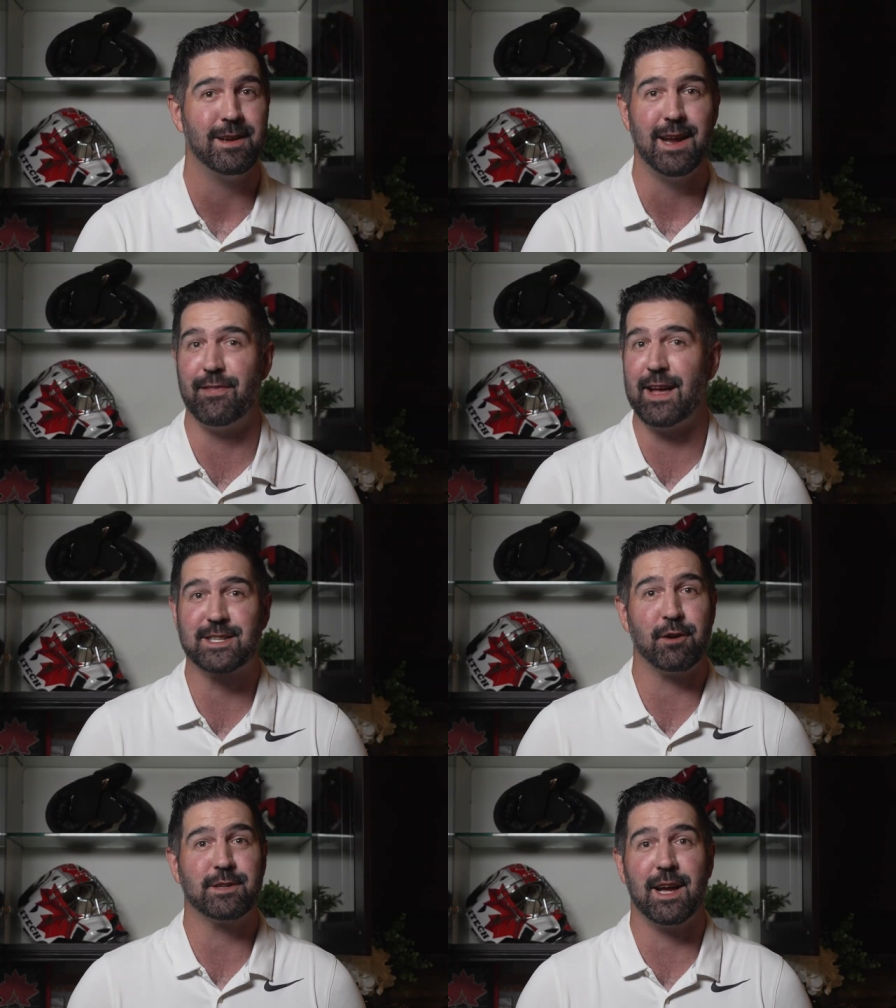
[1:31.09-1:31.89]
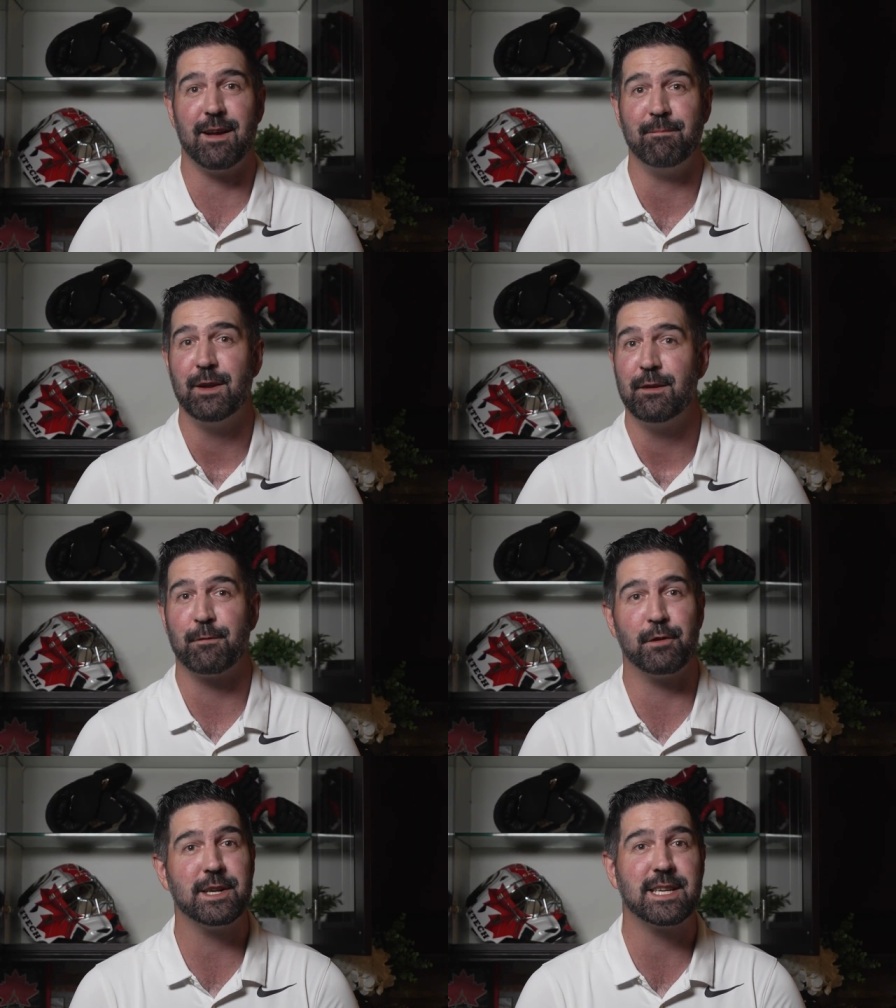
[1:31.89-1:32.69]
And that's our time
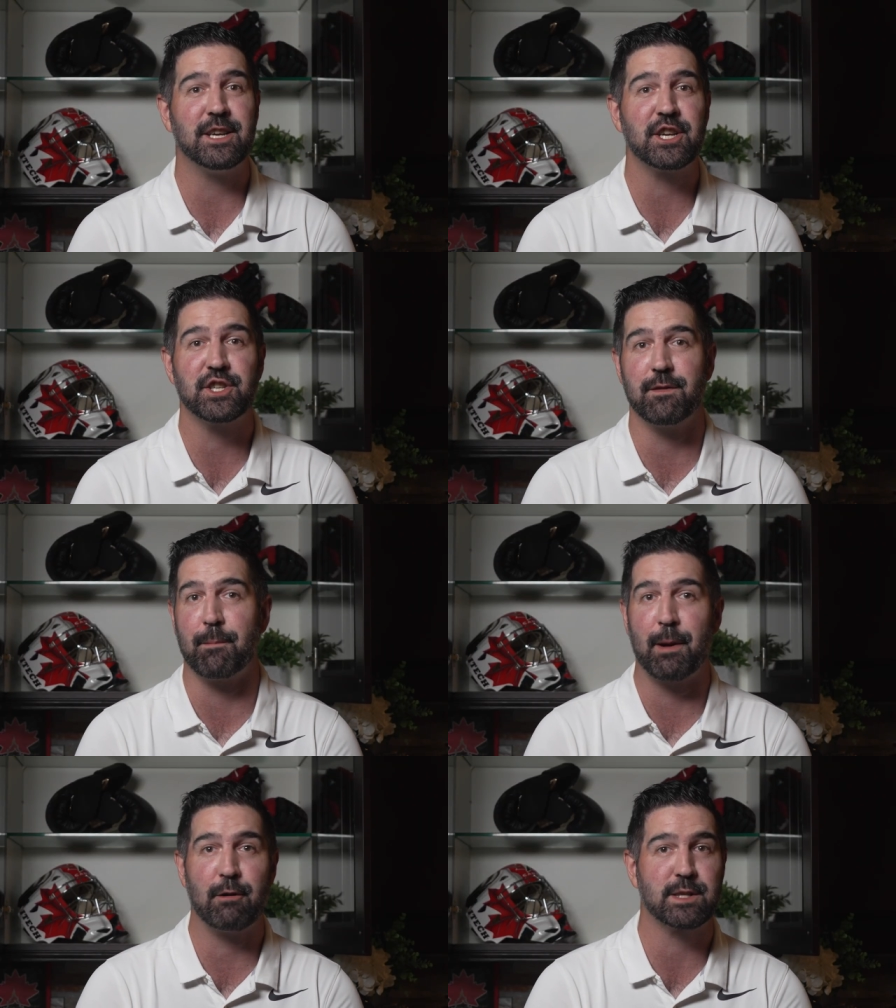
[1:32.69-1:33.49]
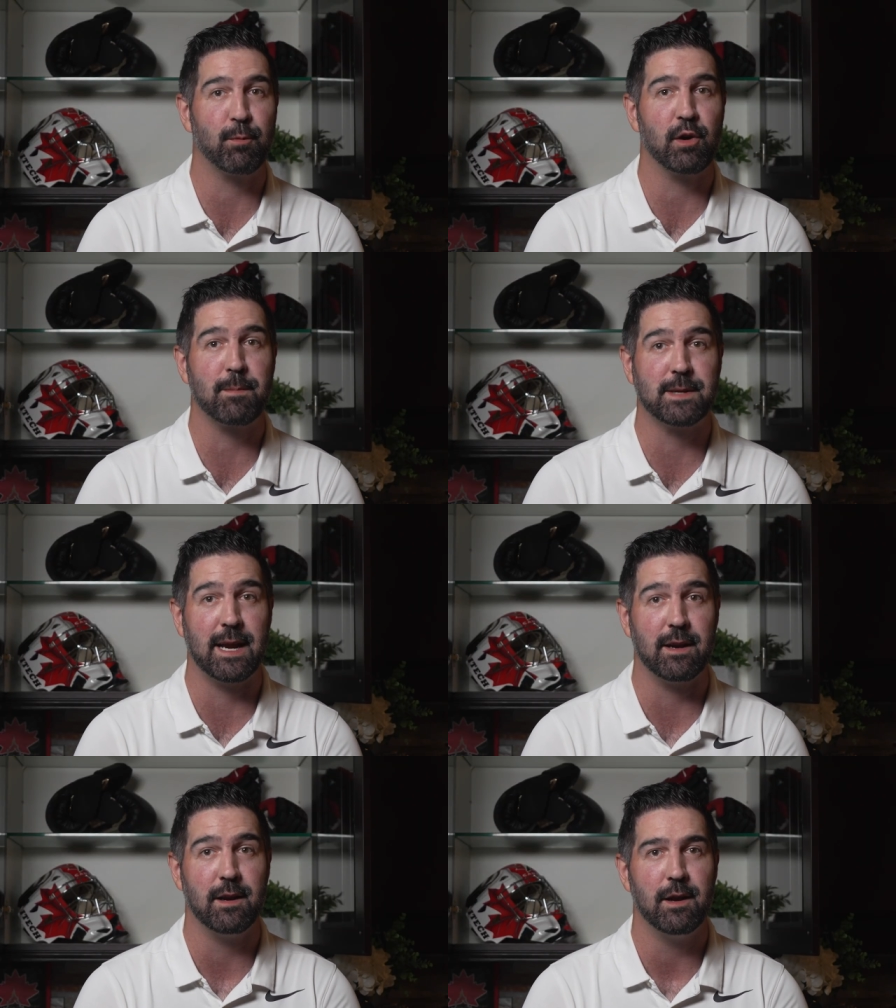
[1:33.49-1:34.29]
for this edition of the Parasport
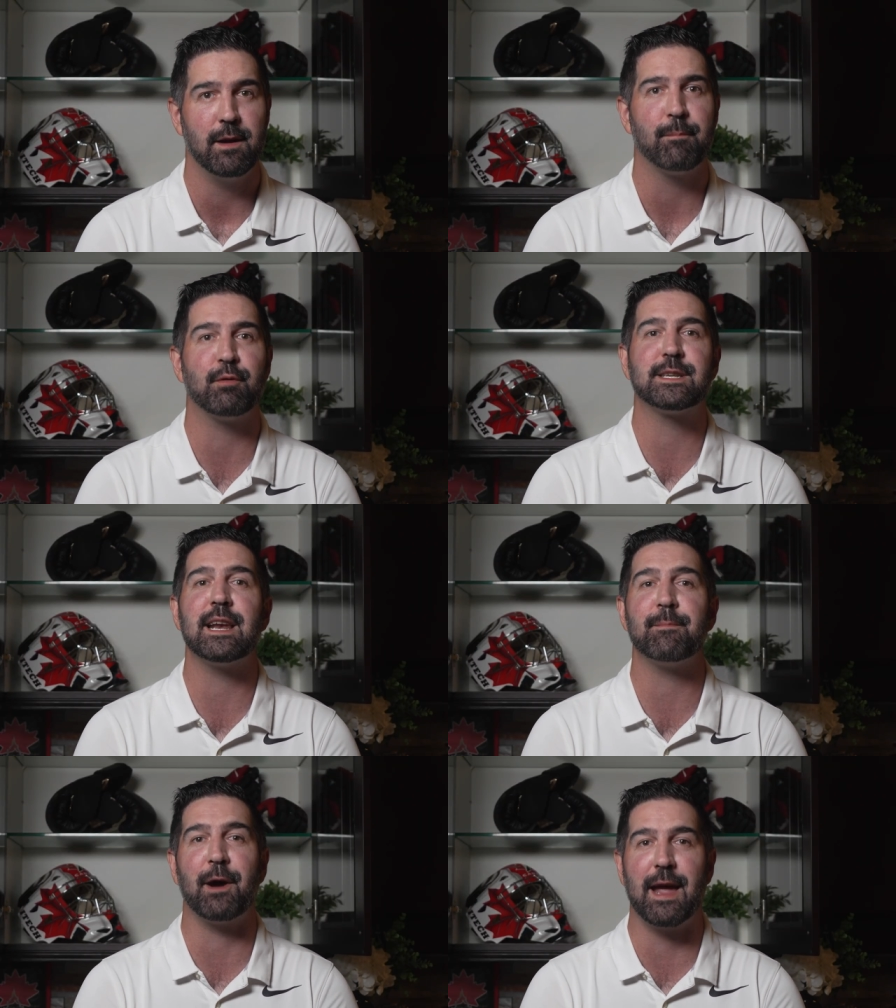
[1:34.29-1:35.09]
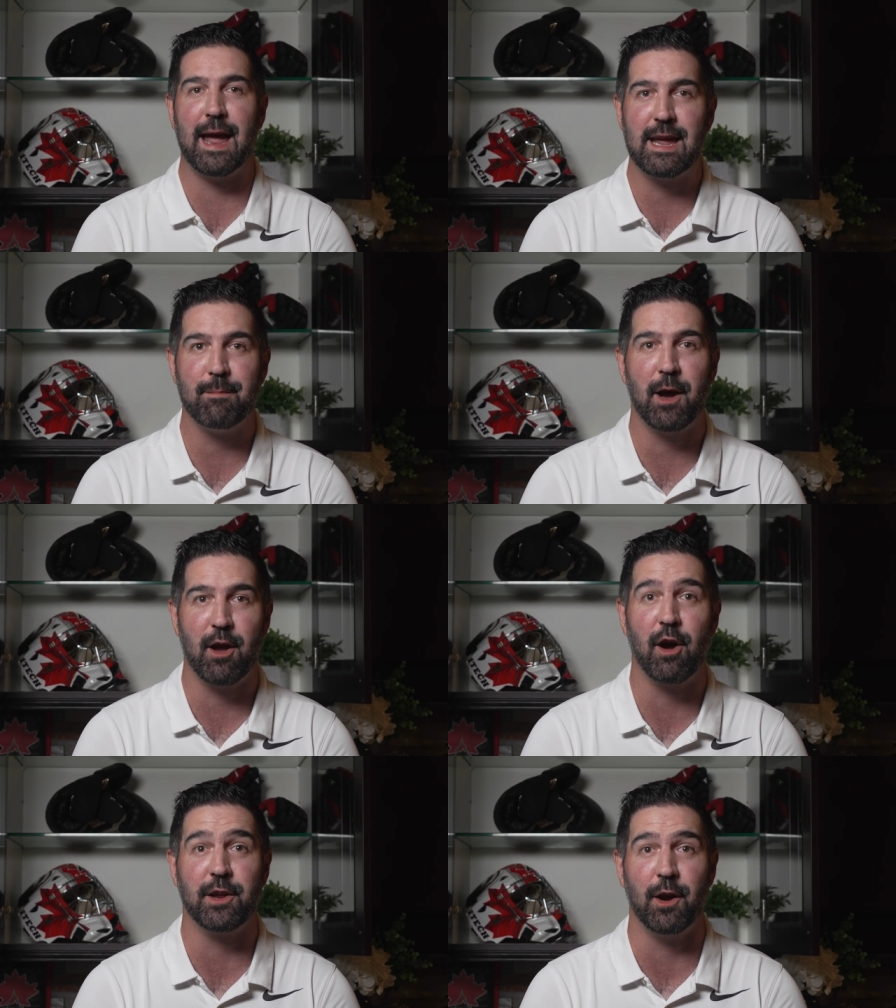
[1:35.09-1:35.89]
Update, presented by AMI
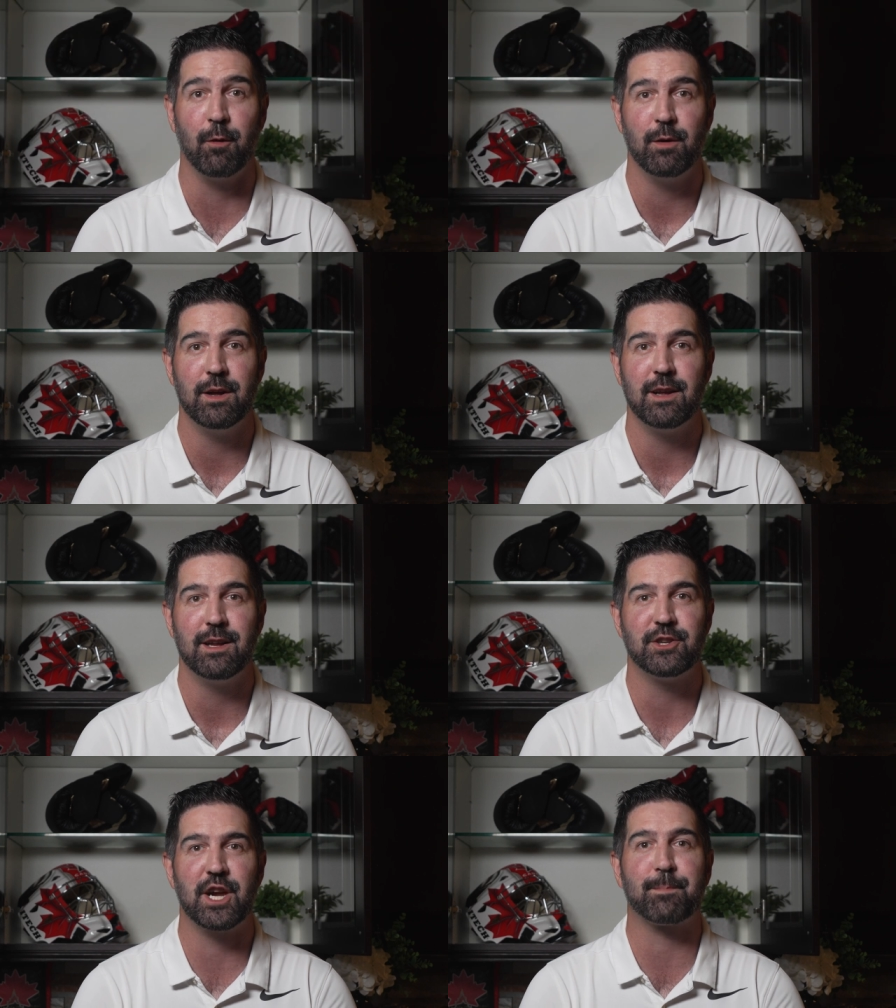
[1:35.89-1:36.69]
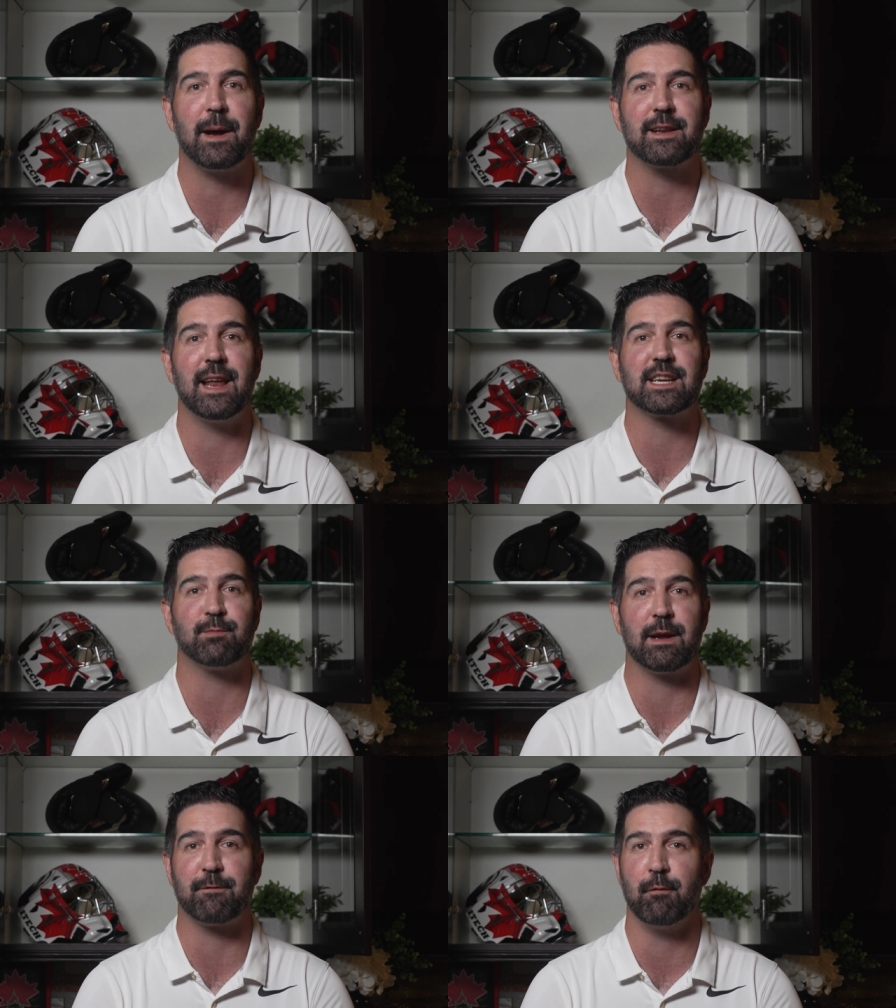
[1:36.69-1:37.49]
Audio. Check back next
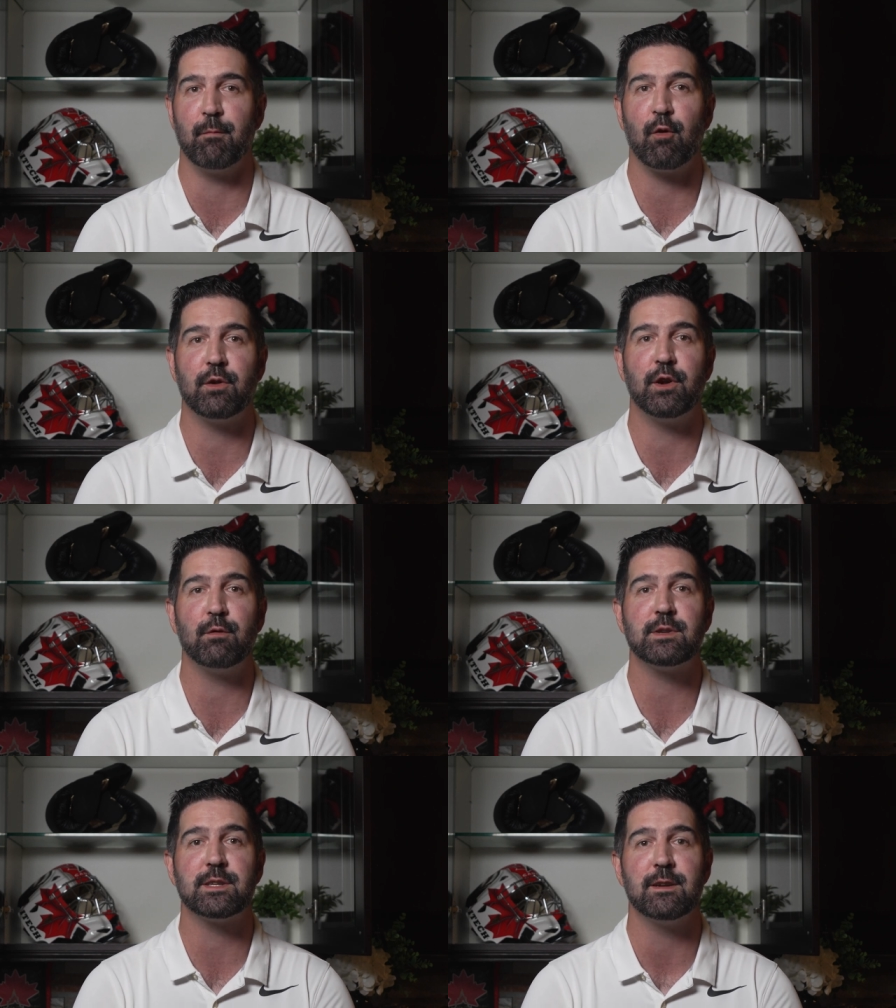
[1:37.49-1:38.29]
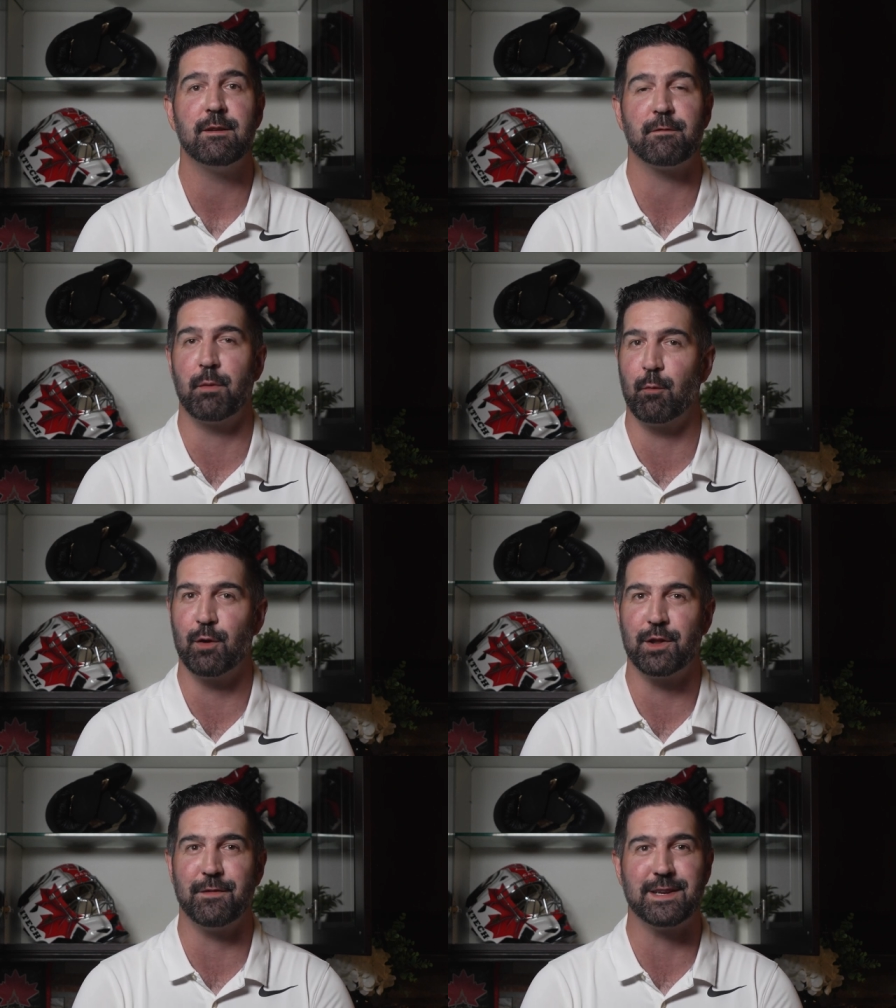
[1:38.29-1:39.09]
week for more news from the
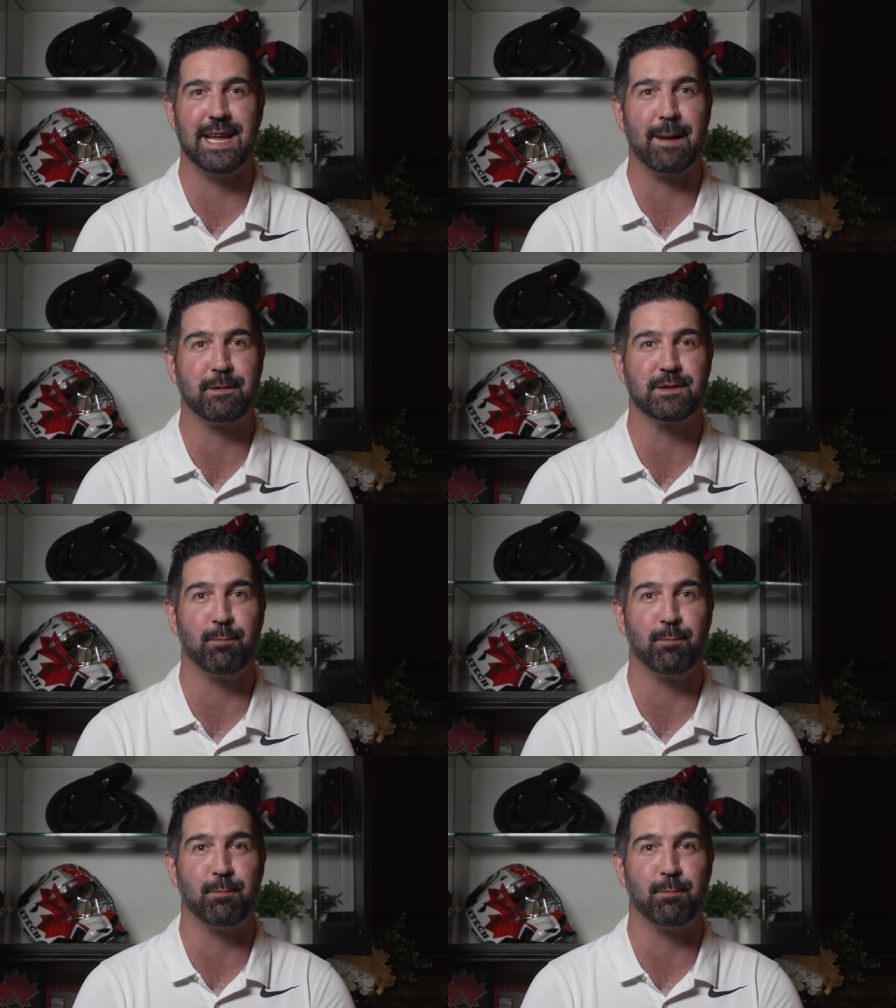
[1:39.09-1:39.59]
world of adaptive